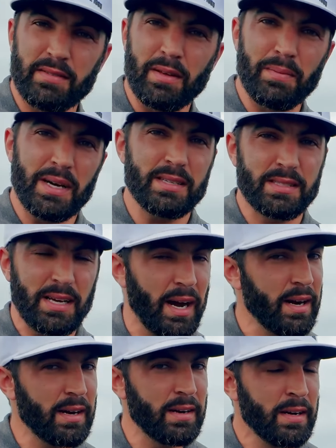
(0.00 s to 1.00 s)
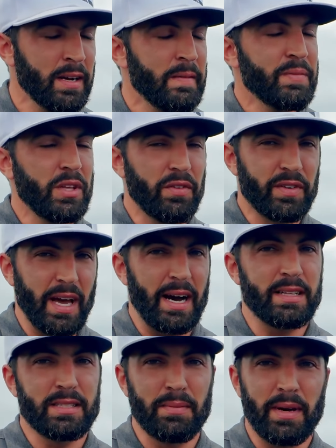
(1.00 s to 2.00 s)
of the best tire, you've
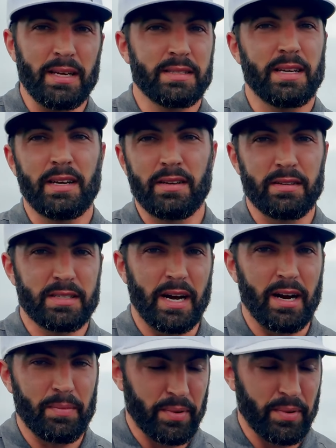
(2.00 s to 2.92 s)
got to maintain your tire